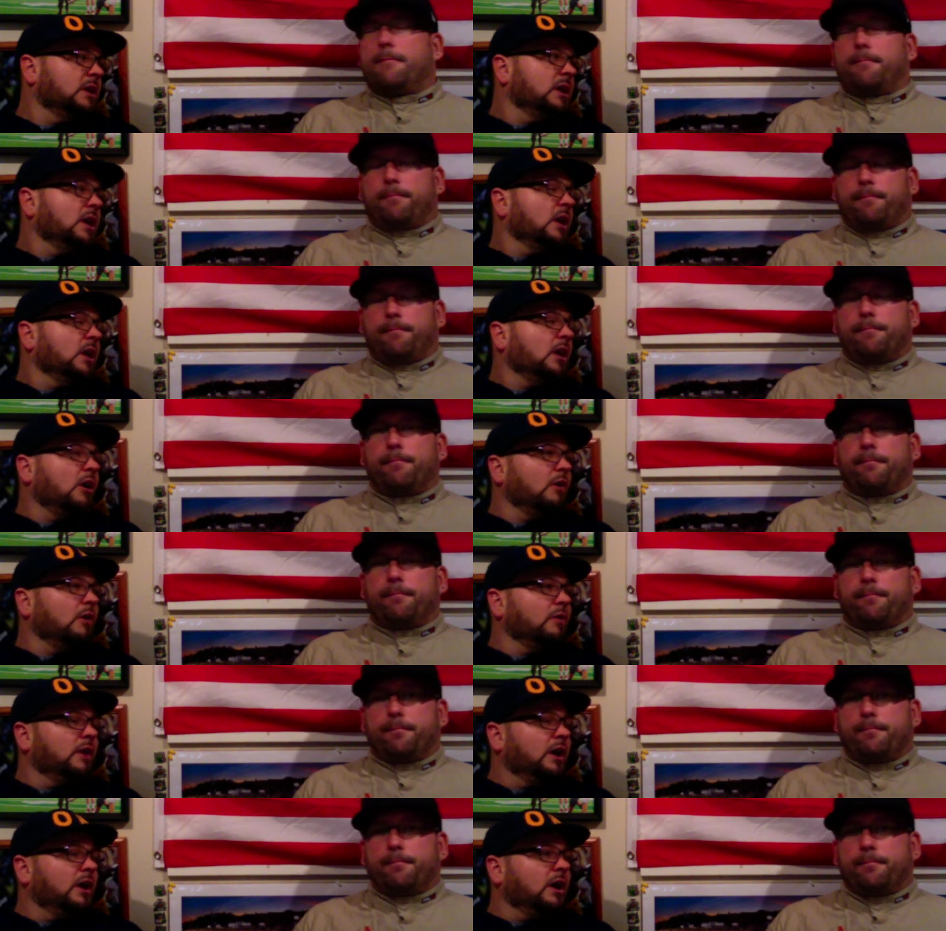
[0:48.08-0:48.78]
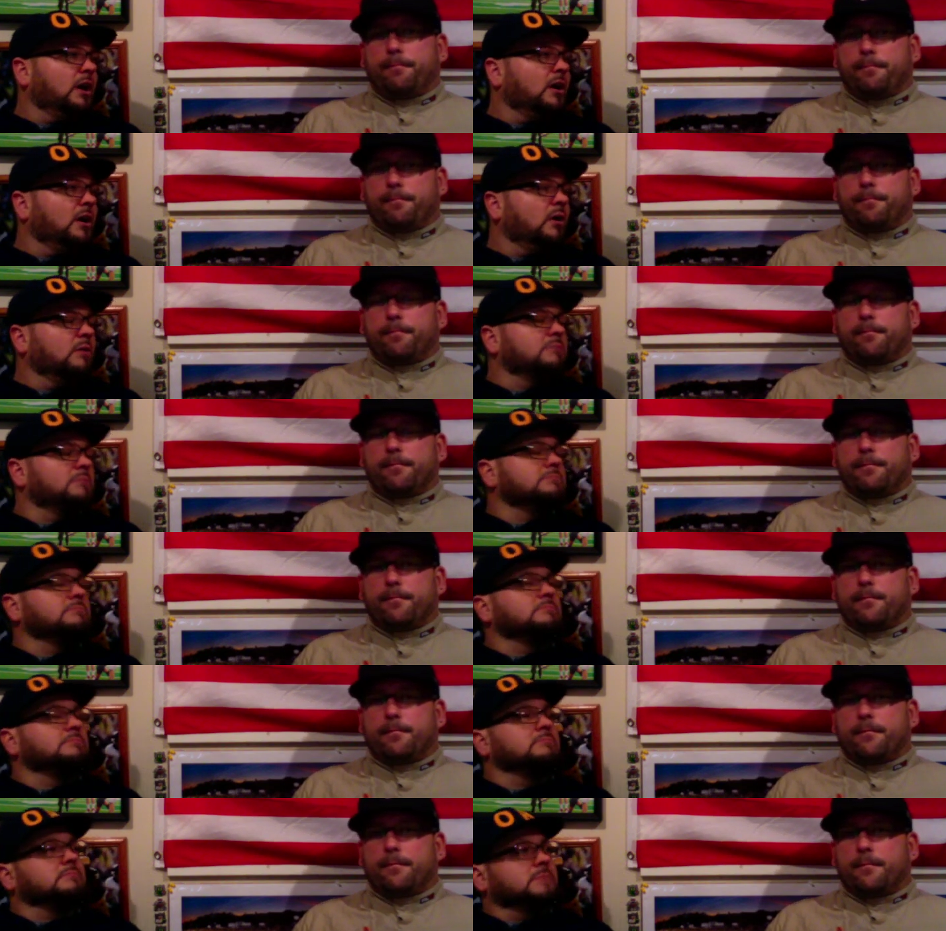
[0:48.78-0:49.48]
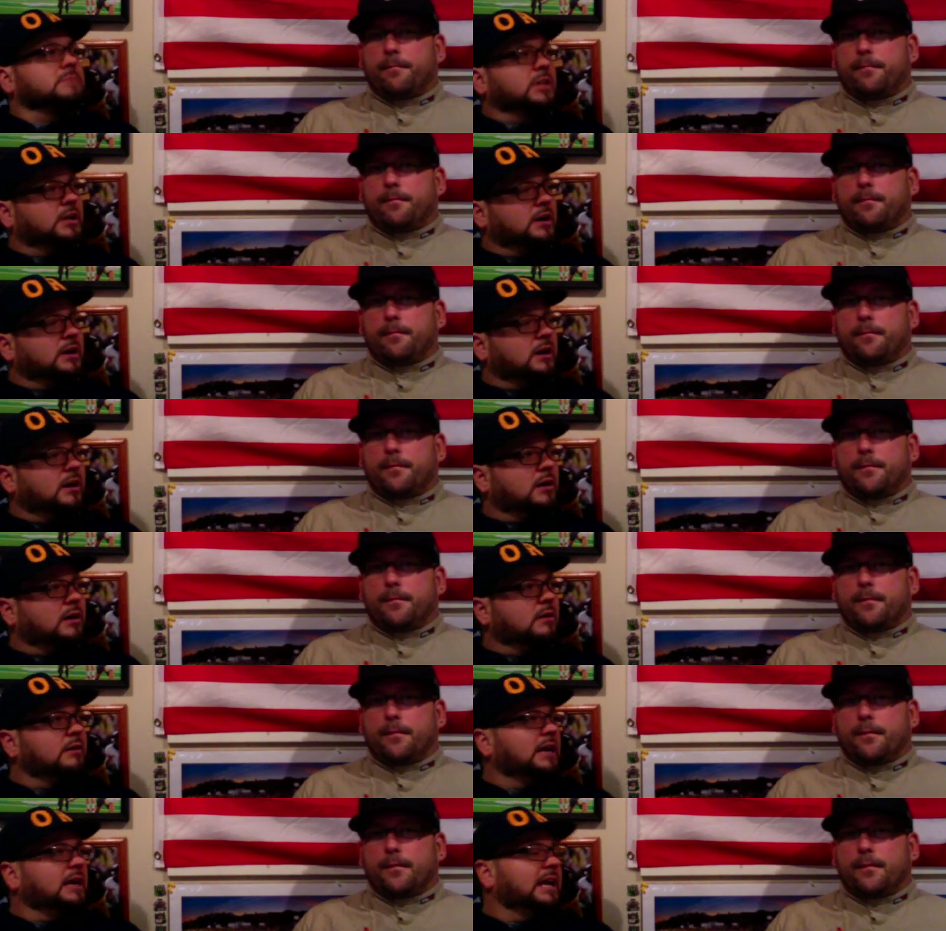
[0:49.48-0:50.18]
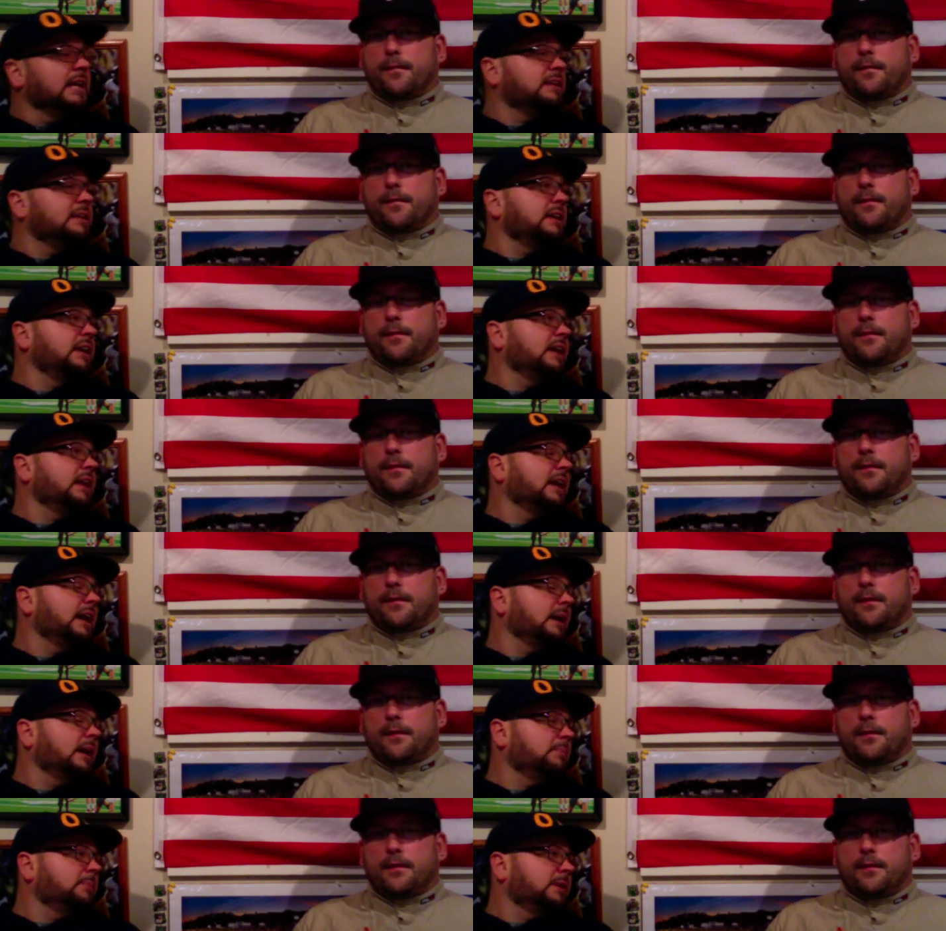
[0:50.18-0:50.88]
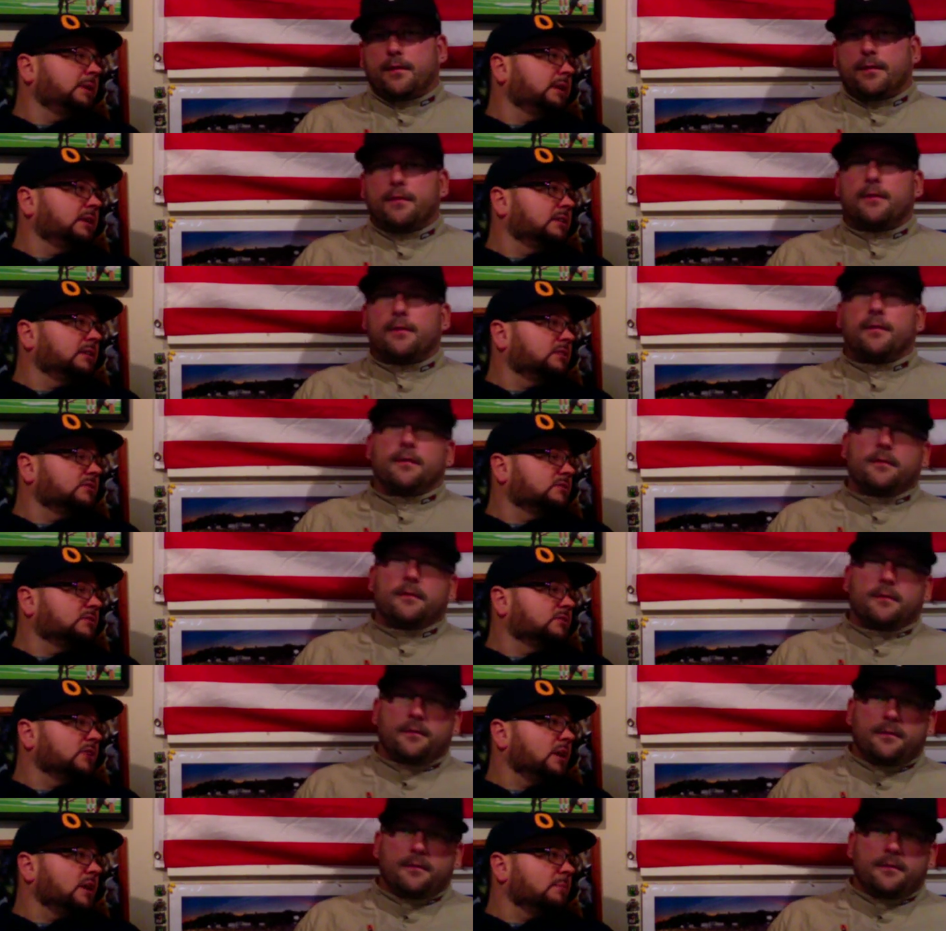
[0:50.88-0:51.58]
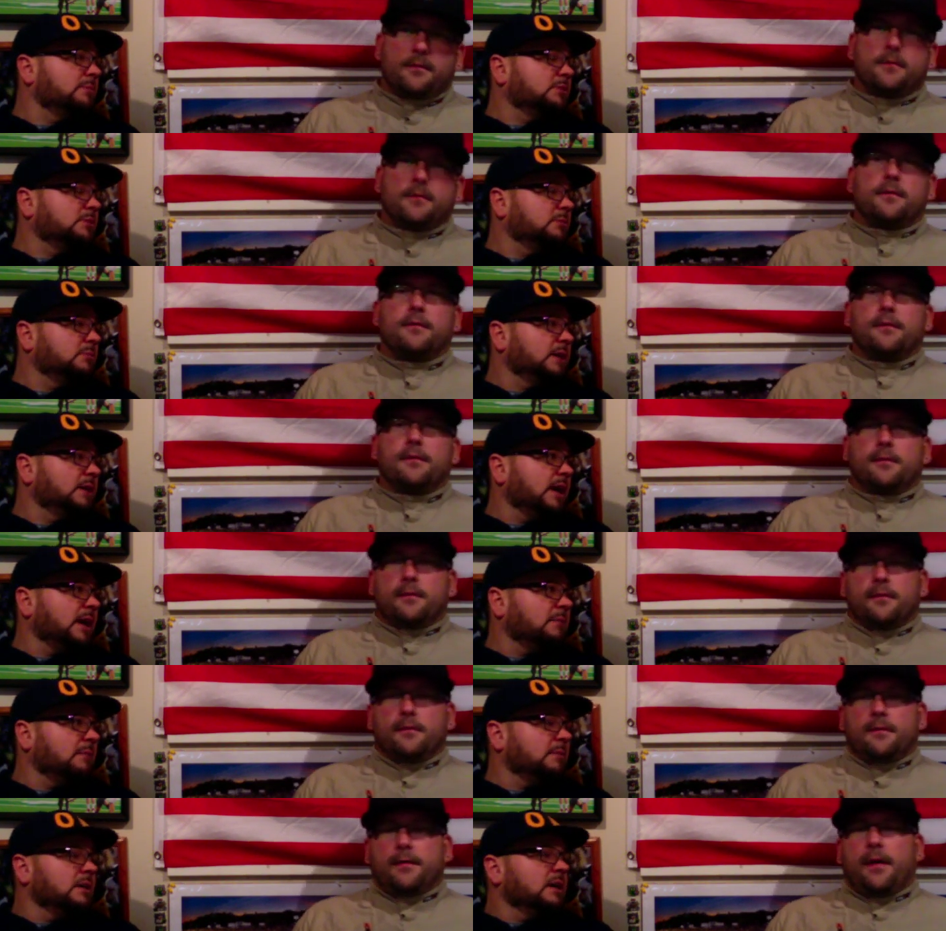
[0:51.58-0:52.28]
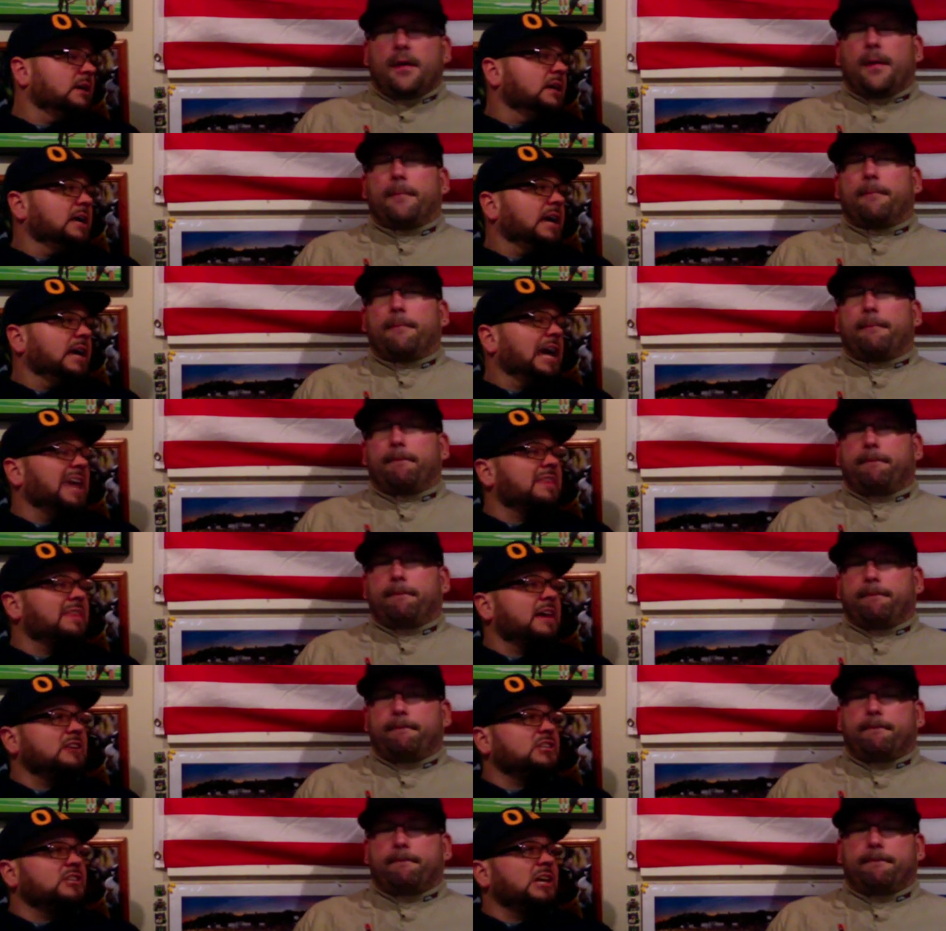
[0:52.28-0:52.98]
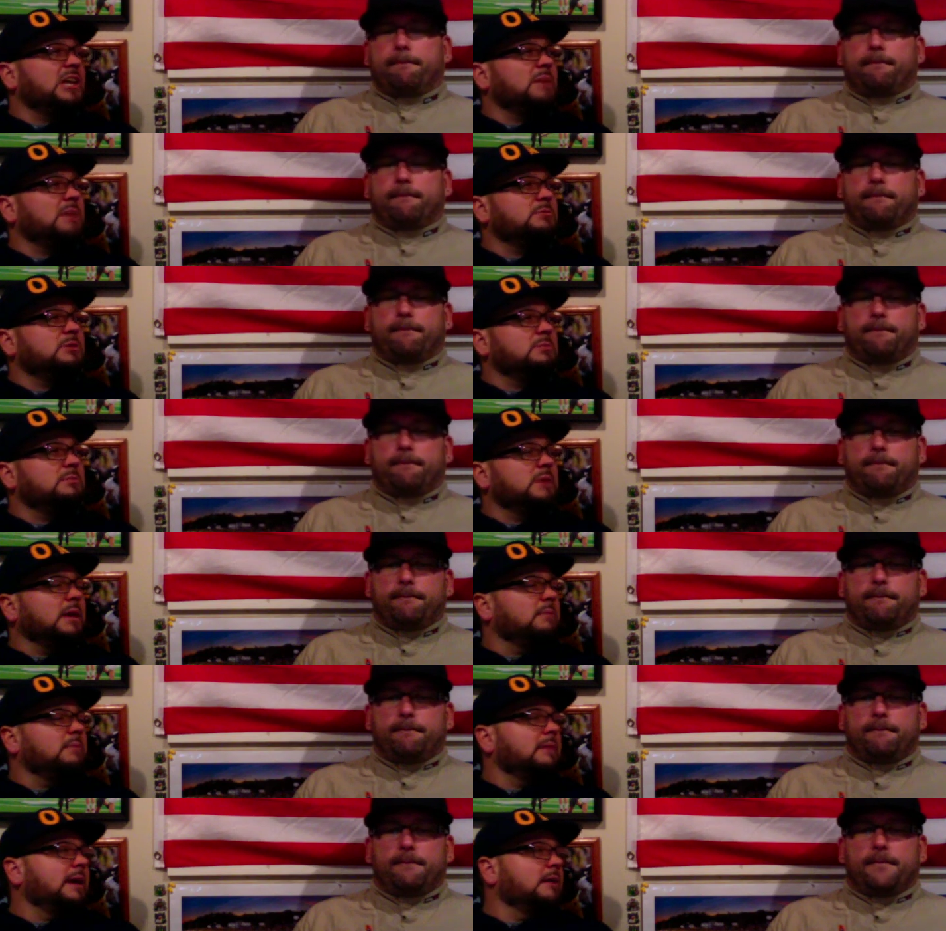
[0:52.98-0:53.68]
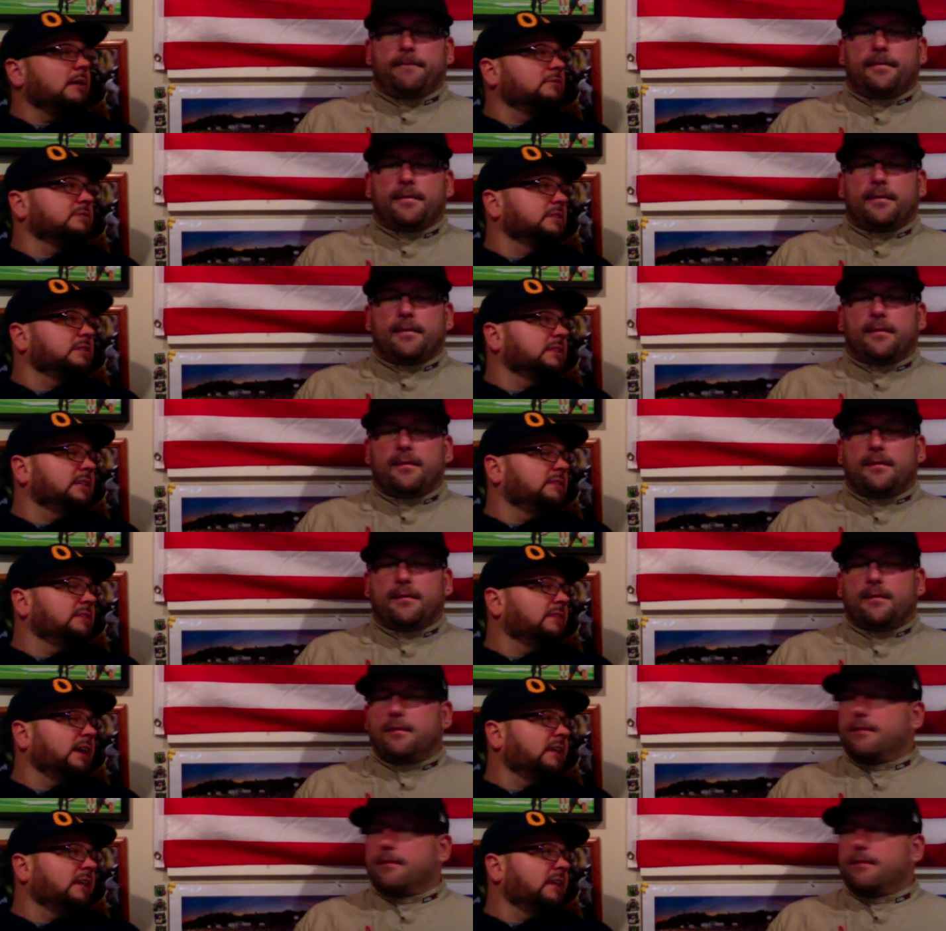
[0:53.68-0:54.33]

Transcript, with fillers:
Speaker 1: Although, you know, anything can happen in a championship game. Yeah. And that championship game now is in Levi